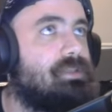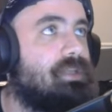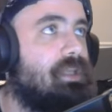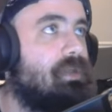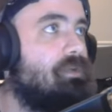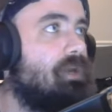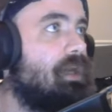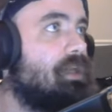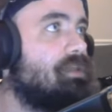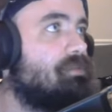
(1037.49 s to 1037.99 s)

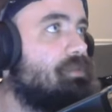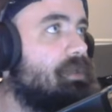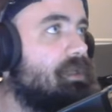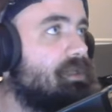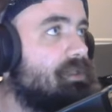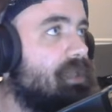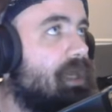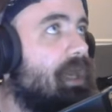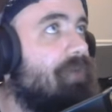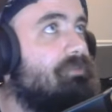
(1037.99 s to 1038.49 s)
anyways
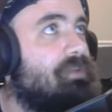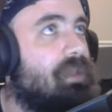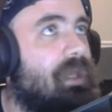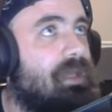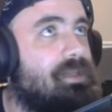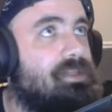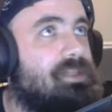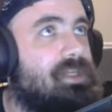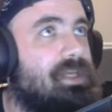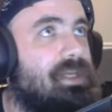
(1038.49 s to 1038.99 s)
because they have
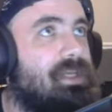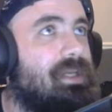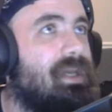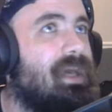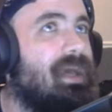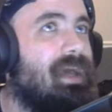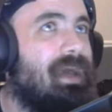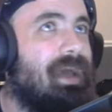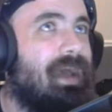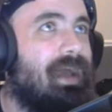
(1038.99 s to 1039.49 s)
KG
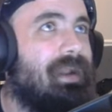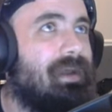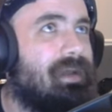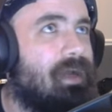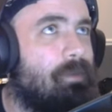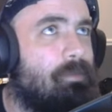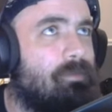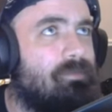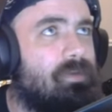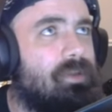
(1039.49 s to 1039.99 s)
and a
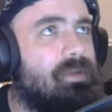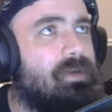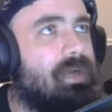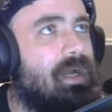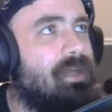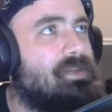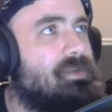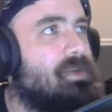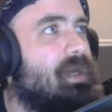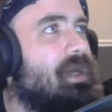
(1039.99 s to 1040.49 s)
couple of other
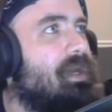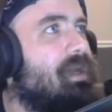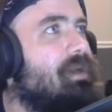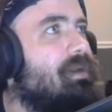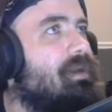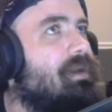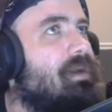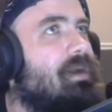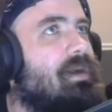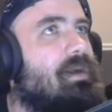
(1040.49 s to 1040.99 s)
guys, right?
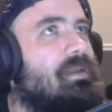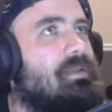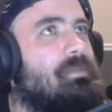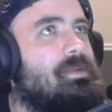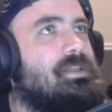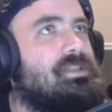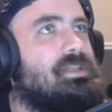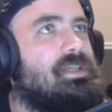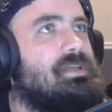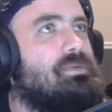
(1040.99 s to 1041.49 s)
Let me
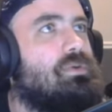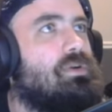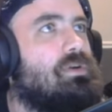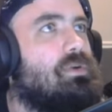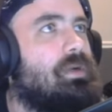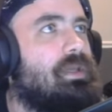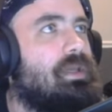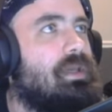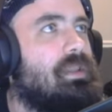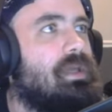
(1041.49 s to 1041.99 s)
see real
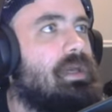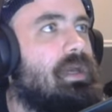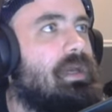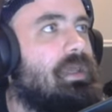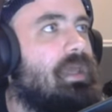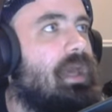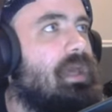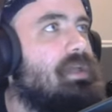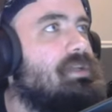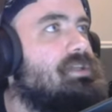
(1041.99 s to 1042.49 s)
quick. Yeah, they got
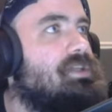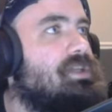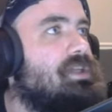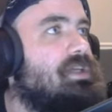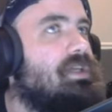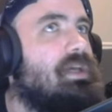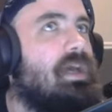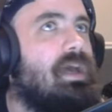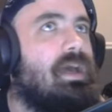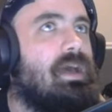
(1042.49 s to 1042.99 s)

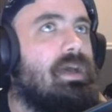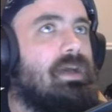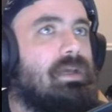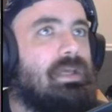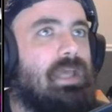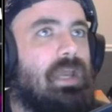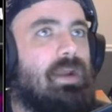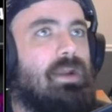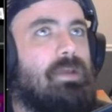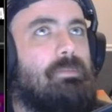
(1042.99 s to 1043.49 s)
KG,
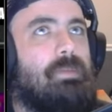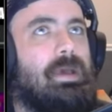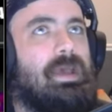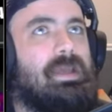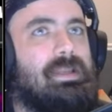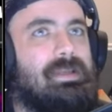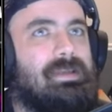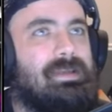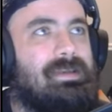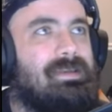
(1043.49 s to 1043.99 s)
Gary
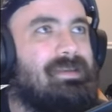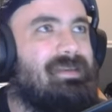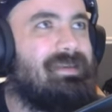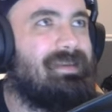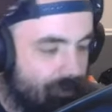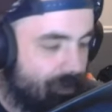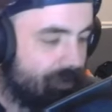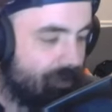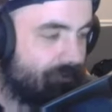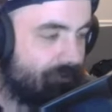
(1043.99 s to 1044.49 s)
Payton.
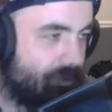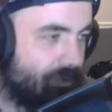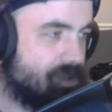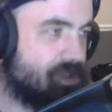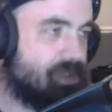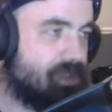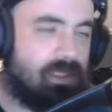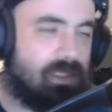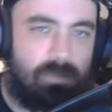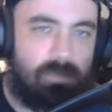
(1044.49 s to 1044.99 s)

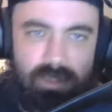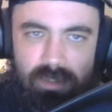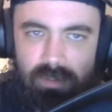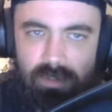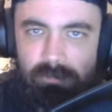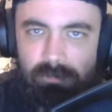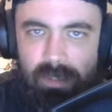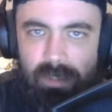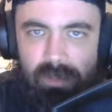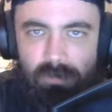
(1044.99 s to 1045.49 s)
Unfortunately, we
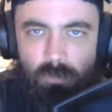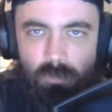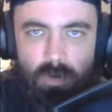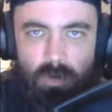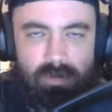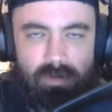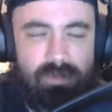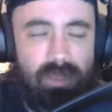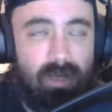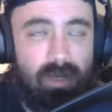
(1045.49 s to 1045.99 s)
couldn't make it
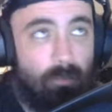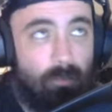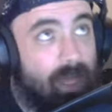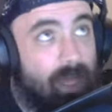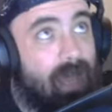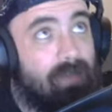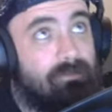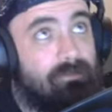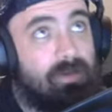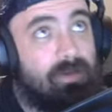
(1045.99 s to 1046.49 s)
work there. We
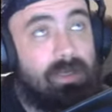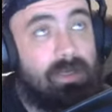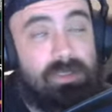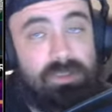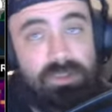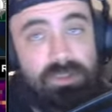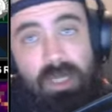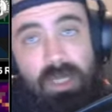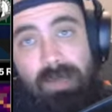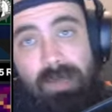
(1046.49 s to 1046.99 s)
had a very good
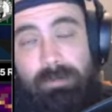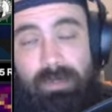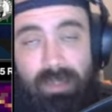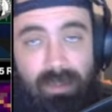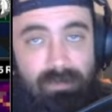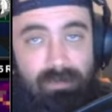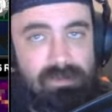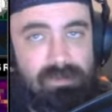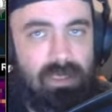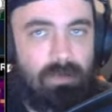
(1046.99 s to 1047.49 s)
shot, but
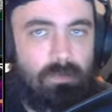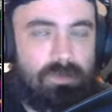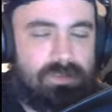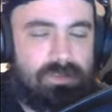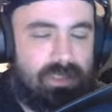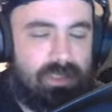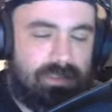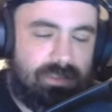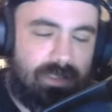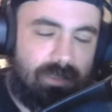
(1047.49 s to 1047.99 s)
Anthony Edwards
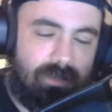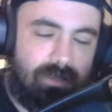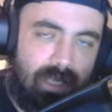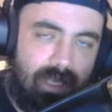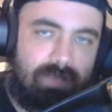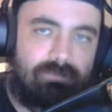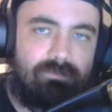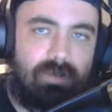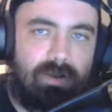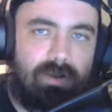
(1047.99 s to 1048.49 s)
gets hurt at
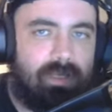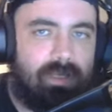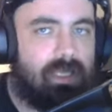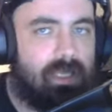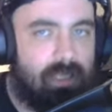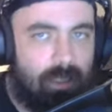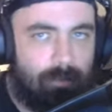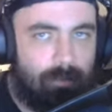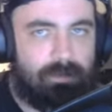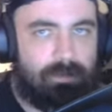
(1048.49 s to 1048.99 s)
a very
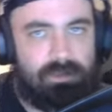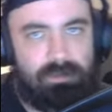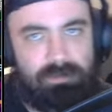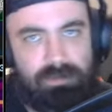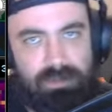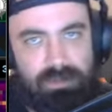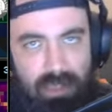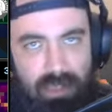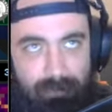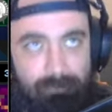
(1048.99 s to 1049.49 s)
inopportune
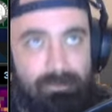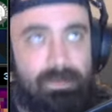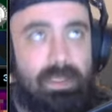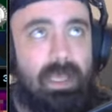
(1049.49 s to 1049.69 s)
time.